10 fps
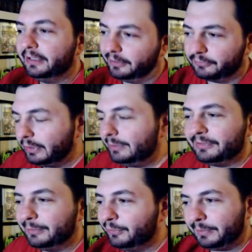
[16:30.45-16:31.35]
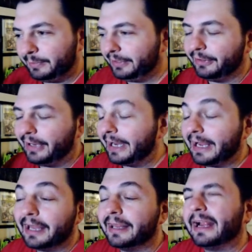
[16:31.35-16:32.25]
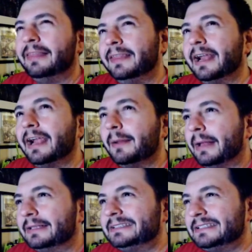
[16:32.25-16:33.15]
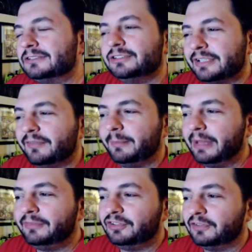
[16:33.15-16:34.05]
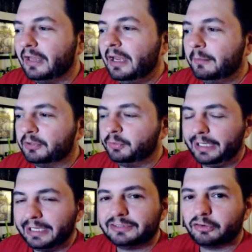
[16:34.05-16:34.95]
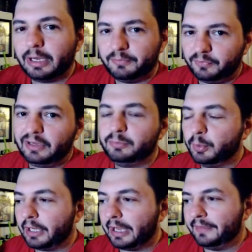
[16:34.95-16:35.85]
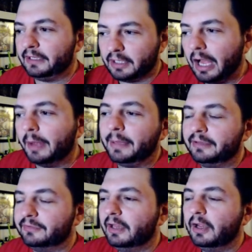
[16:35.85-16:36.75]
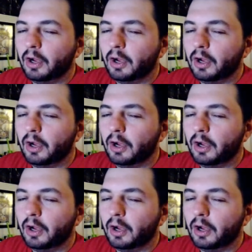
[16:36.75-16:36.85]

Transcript: You know, Scream's in the movie. But you know, I got like I think I got about six or seven messages between Instagram, Facebook, and then comments